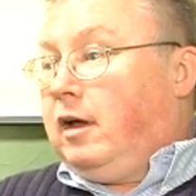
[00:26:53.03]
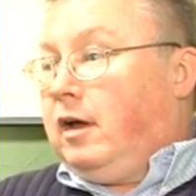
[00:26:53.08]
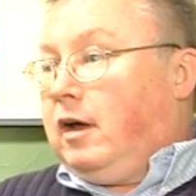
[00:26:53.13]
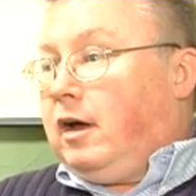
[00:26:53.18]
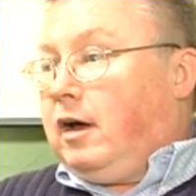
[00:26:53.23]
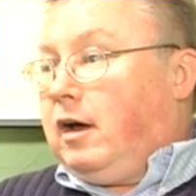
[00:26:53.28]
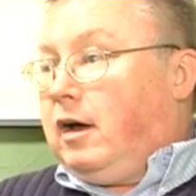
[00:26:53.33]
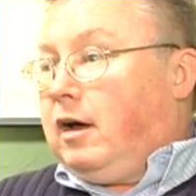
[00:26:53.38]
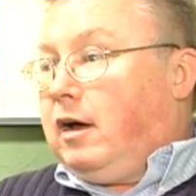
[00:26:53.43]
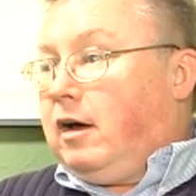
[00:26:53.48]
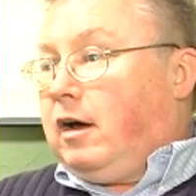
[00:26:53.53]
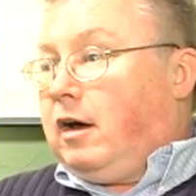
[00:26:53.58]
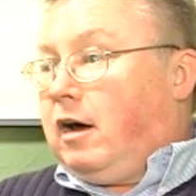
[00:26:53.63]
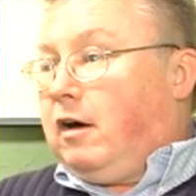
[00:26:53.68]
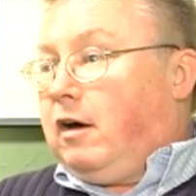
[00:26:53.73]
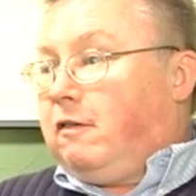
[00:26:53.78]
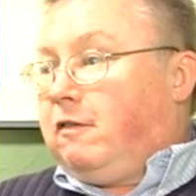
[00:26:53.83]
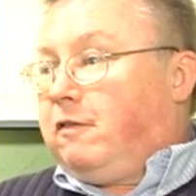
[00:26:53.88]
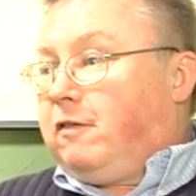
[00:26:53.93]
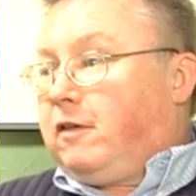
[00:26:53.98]

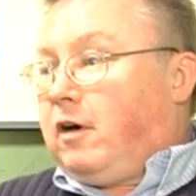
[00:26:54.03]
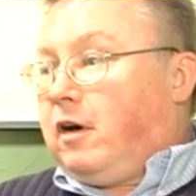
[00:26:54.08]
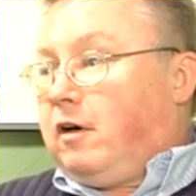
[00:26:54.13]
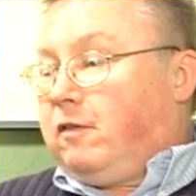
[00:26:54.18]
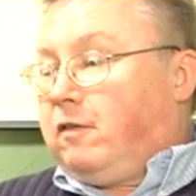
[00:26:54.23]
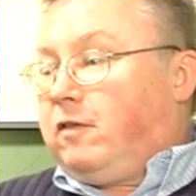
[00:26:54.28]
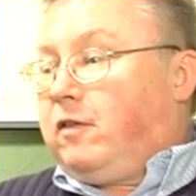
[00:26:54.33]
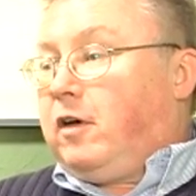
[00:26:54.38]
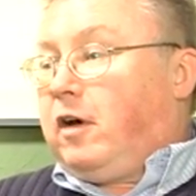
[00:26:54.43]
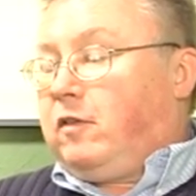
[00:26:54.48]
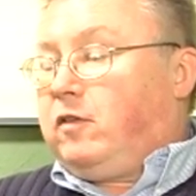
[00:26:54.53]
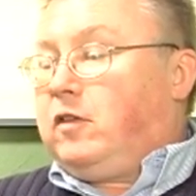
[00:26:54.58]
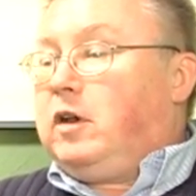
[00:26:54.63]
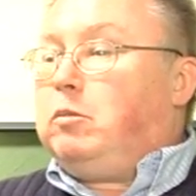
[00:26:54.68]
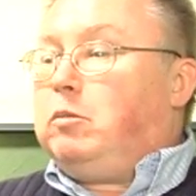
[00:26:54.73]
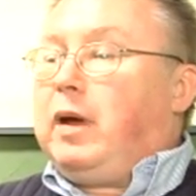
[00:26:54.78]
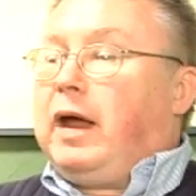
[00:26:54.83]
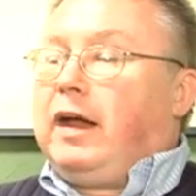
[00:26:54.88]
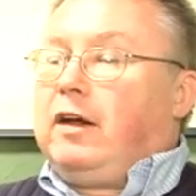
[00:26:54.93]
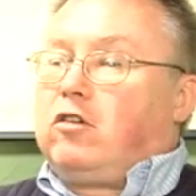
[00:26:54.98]
of
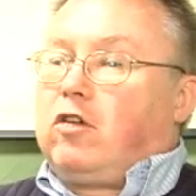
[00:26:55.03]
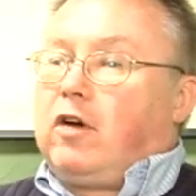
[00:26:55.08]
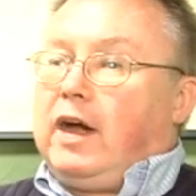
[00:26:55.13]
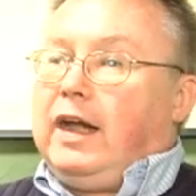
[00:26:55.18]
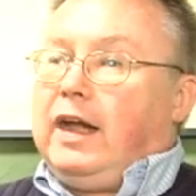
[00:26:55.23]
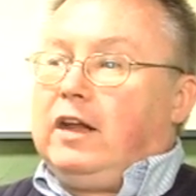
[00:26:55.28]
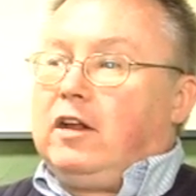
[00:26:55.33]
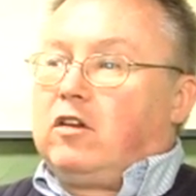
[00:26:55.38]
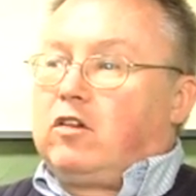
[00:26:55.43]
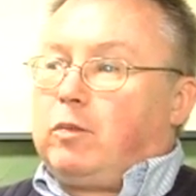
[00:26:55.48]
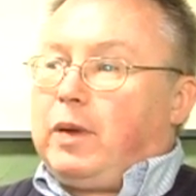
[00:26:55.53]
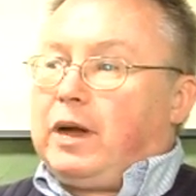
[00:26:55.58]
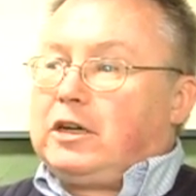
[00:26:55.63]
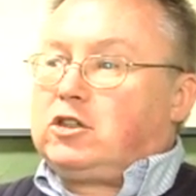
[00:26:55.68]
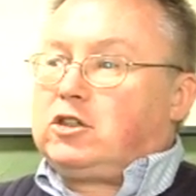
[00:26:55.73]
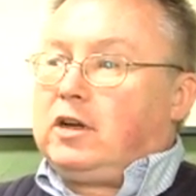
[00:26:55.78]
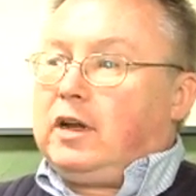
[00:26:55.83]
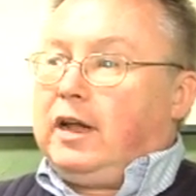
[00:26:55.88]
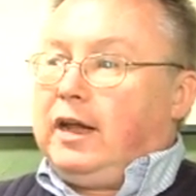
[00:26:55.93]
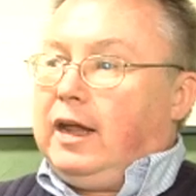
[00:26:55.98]
debate training,
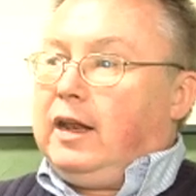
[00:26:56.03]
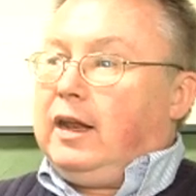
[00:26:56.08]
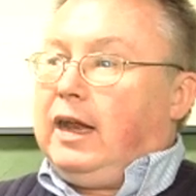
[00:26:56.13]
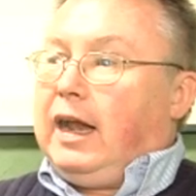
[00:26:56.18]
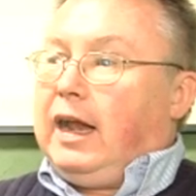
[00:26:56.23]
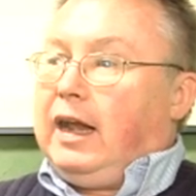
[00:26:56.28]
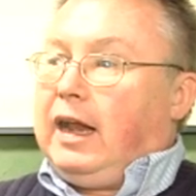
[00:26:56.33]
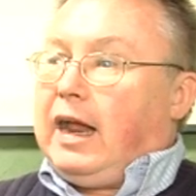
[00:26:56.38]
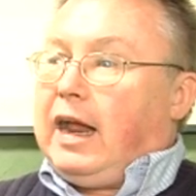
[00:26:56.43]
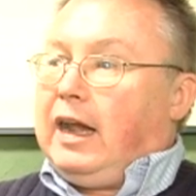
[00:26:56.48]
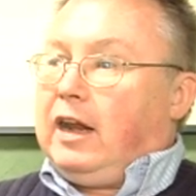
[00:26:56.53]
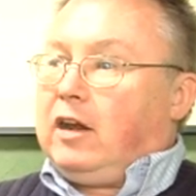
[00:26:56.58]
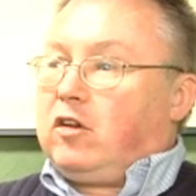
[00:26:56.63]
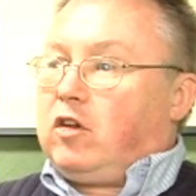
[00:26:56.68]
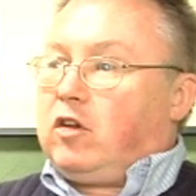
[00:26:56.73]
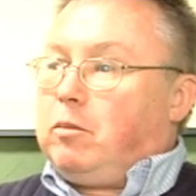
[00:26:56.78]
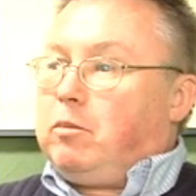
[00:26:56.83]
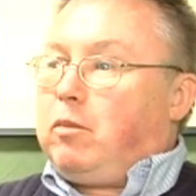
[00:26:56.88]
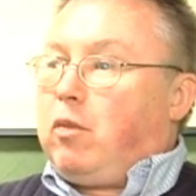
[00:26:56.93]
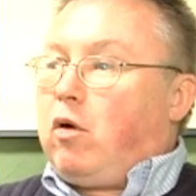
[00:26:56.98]
especially, and its
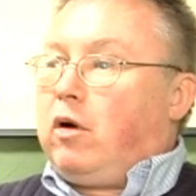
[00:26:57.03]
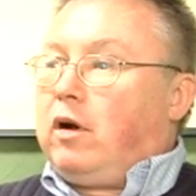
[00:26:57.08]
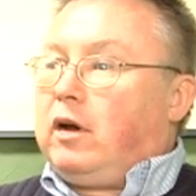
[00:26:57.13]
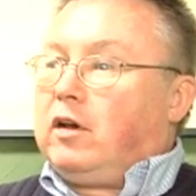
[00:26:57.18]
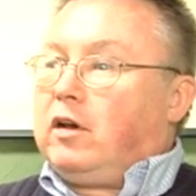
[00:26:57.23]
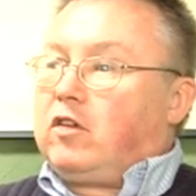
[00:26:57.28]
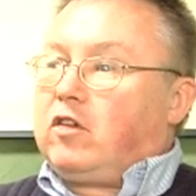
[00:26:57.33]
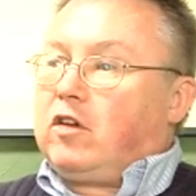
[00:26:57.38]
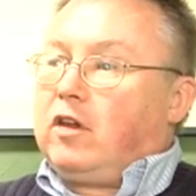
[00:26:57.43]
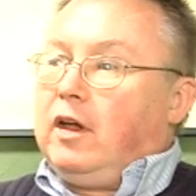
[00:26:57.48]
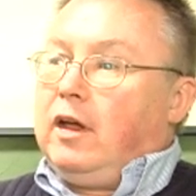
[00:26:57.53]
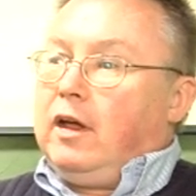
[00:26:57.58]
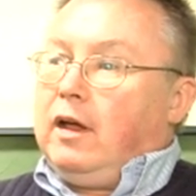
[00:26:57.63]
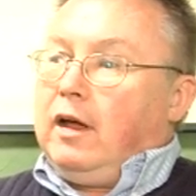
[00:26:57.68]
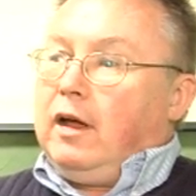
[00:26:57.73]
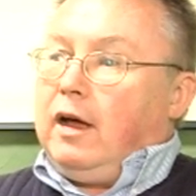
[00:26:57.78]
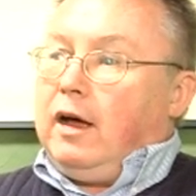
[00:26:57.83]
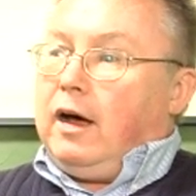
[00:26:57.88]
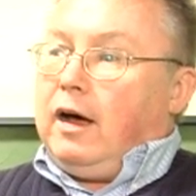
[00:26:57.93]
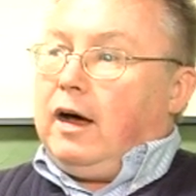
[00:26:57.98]
importance,
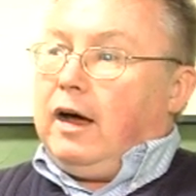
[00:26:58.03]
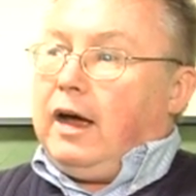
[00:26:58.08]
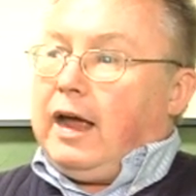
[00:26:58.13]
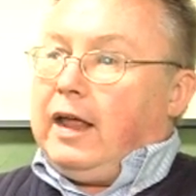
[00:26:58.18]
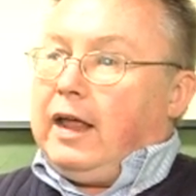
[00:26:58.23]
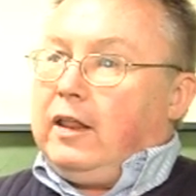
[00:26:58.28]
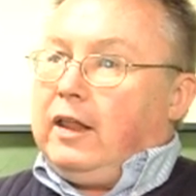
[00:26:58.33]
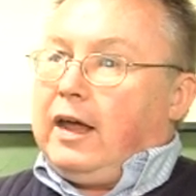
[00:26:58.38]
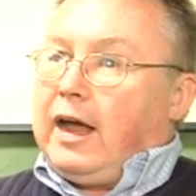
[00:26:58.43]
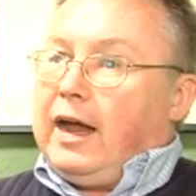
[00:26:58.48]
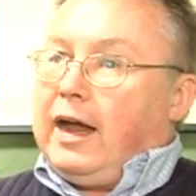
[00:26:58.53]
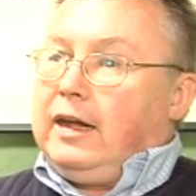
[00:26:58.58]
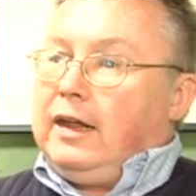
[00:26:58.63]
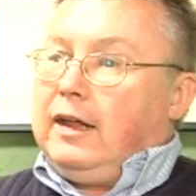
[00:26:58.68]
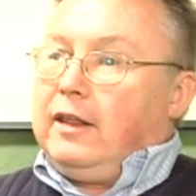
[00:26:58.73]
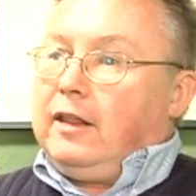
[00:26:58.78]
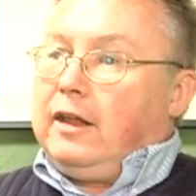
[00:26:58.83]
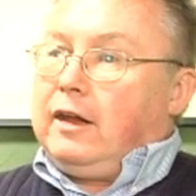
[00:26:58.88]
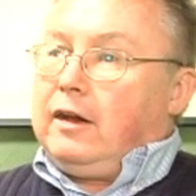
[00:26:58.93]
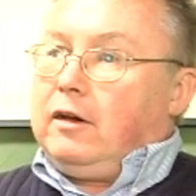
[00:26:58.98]
and the idea
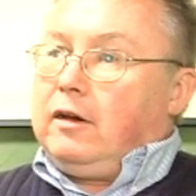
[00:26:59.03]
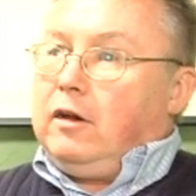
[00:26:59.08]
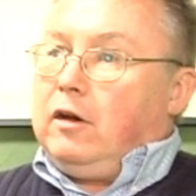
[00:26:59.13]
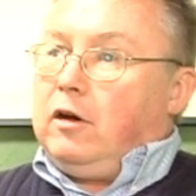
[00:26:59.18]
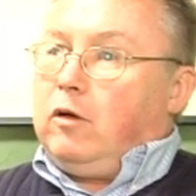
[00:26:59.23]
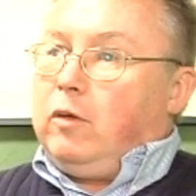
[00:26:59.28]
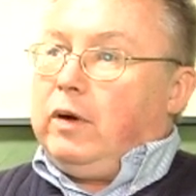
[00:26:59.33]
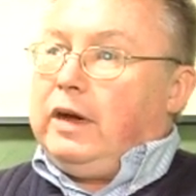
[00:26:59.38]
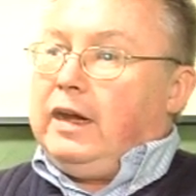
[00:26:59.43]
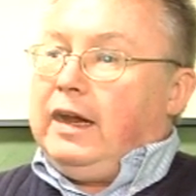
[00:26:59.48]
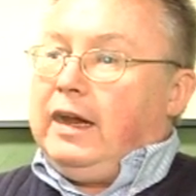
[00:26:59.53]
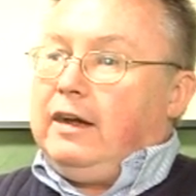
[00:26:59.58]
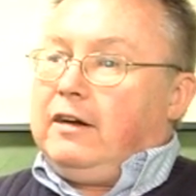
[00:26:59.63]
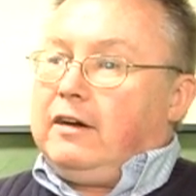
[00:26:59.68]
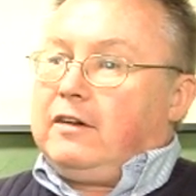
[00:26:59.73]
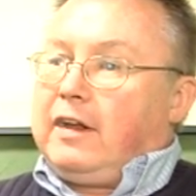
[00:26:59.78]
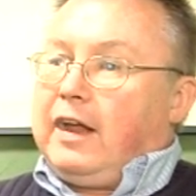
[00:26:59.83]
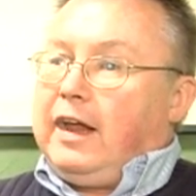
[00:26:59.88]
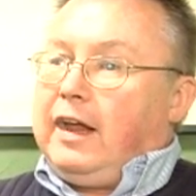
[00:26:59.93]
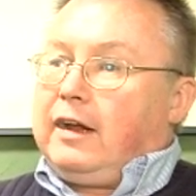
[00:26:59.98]
that we need to
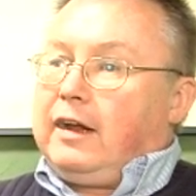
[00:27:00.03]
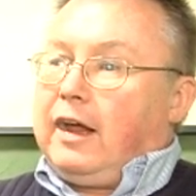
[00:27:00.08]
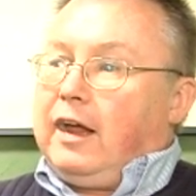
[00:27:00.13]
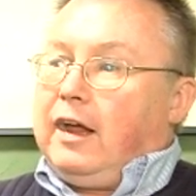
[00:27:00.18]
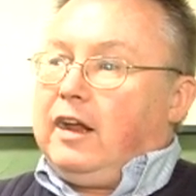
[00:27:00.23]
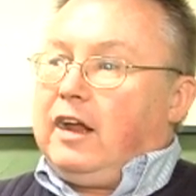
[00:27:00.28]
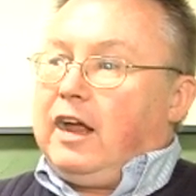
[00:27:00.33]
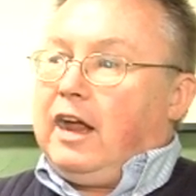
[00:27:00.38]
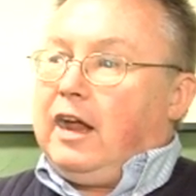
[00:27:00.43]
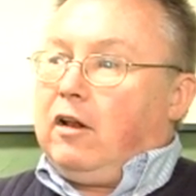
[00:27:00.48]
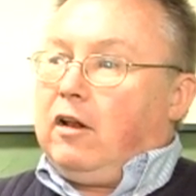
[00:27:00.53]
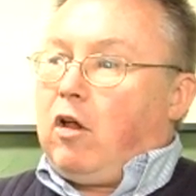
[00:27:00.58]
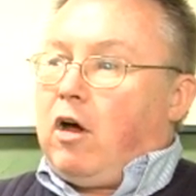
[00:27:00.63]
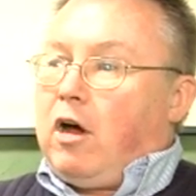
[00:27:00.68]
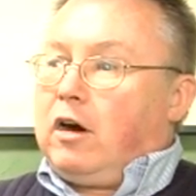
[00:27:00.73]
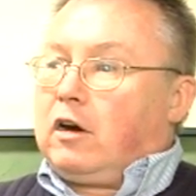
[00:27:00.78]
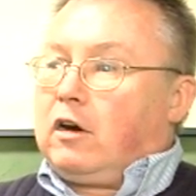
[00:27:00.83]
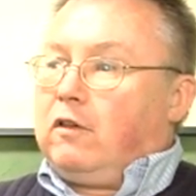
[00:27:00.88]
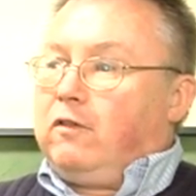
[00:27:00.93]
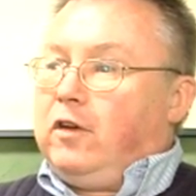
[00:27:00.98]
take a
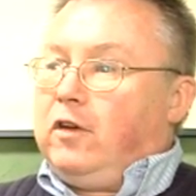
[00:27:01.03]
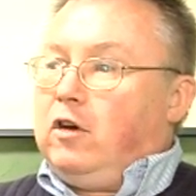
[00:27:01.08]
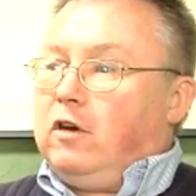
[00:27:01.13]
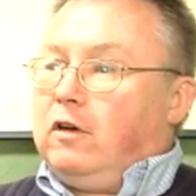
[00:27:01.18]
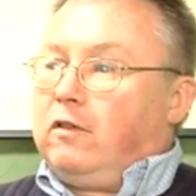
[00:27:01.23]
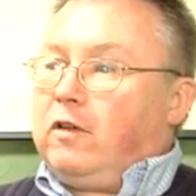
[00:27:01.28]
longer view.